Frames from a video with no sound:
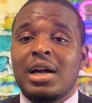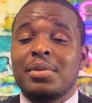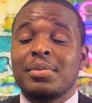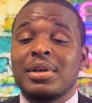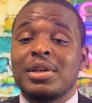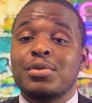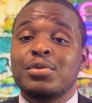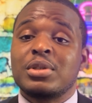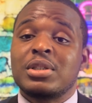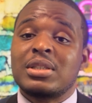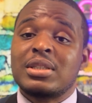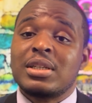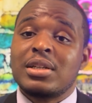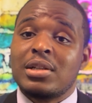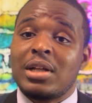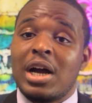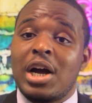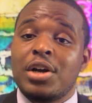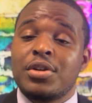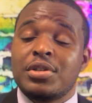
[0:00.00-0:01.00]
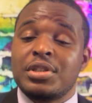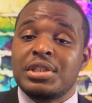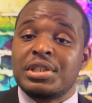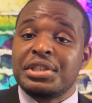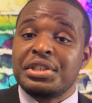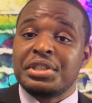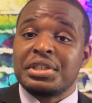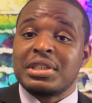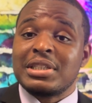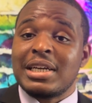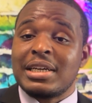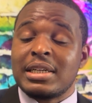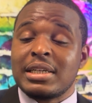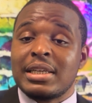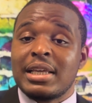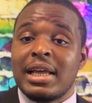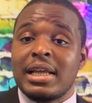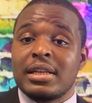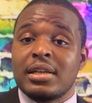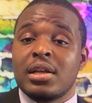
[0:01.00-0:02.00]
it was still our decision yet
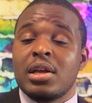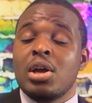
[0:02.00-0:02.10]
again.